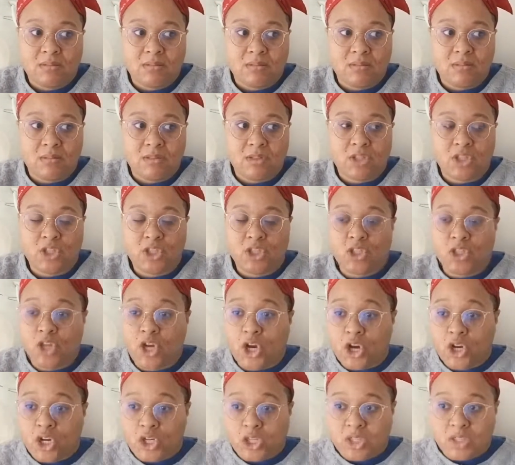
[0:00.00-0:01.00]

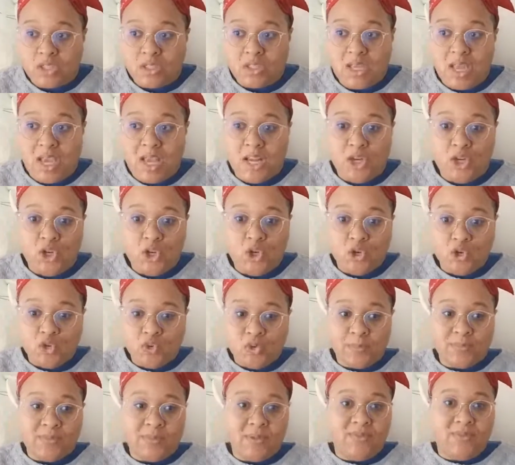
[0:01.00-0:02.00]
skirts and 2
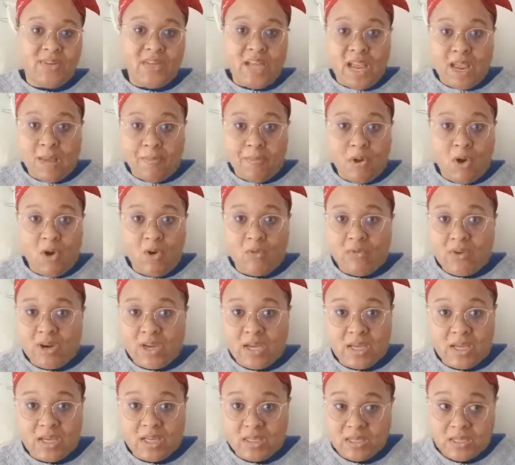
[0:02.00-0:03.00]
strips of tape over
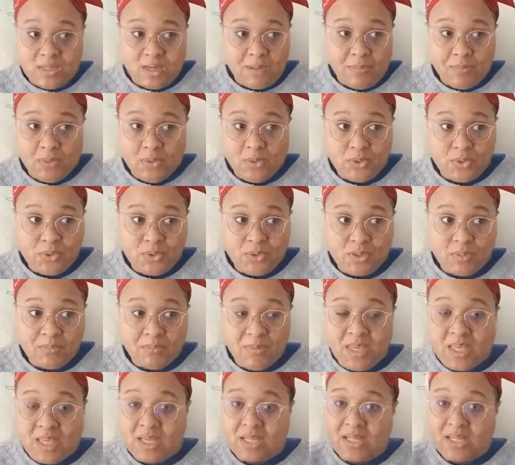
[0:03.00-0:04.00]
his nipples
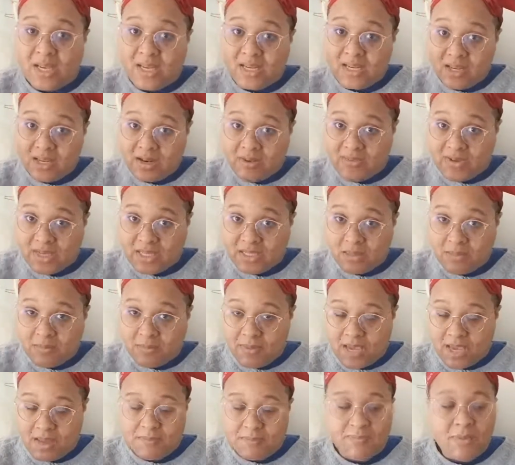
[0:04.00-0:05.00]
because he identifies as a
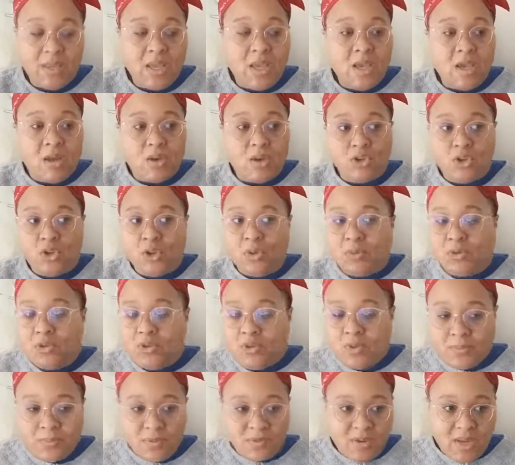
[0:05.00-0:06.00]
man. 2
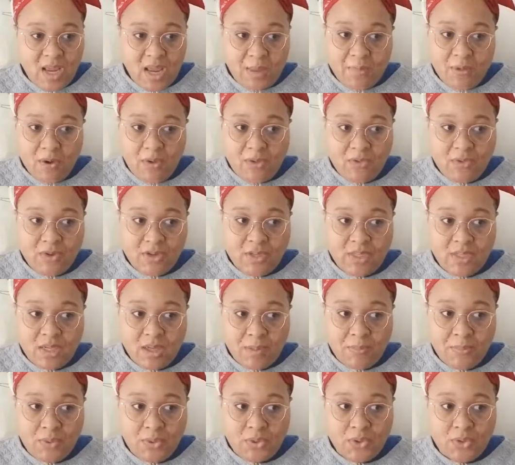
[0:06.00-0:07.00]
strips of tape over his
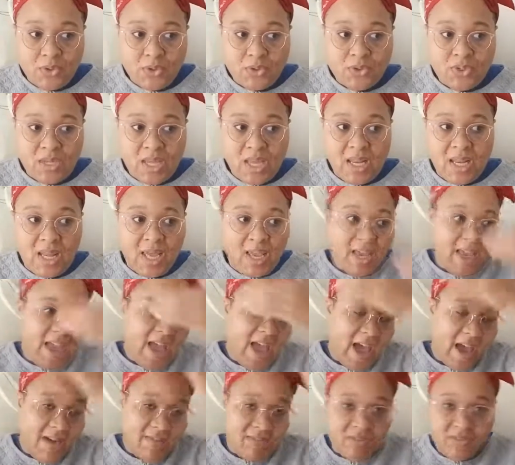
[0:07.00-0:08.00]
nipples and like
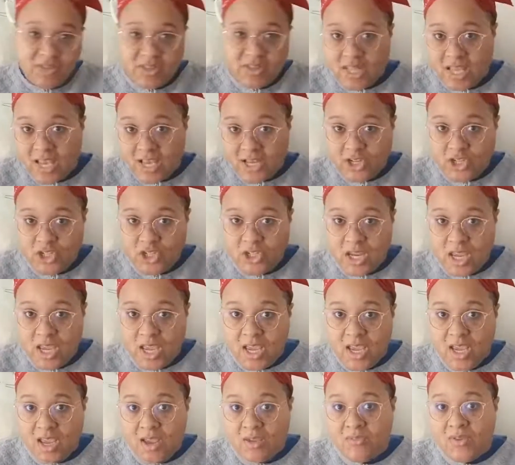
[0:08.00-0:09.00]
half of his head
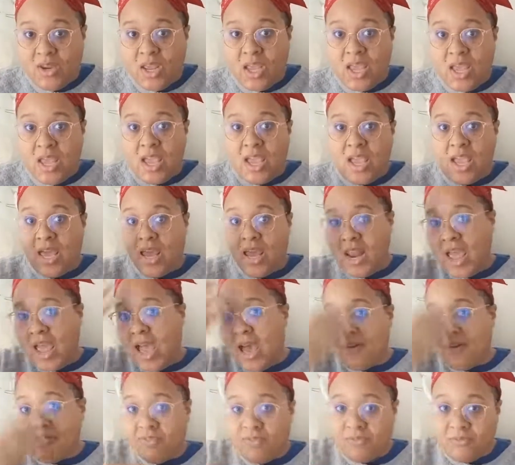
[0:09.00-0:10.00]
shaved and
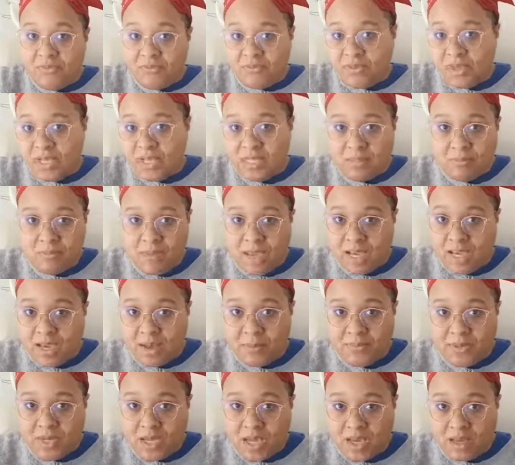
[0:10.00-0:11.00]
half of his
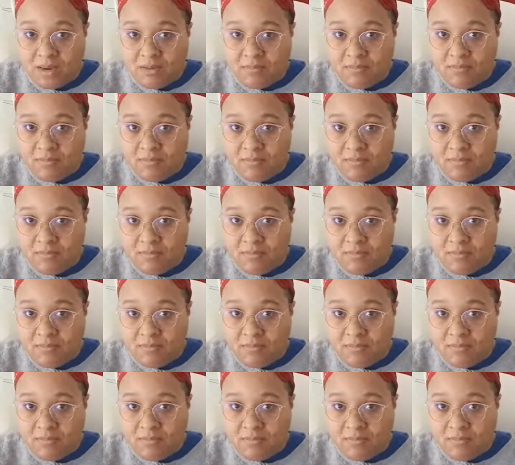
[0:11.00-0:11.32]
makeup done.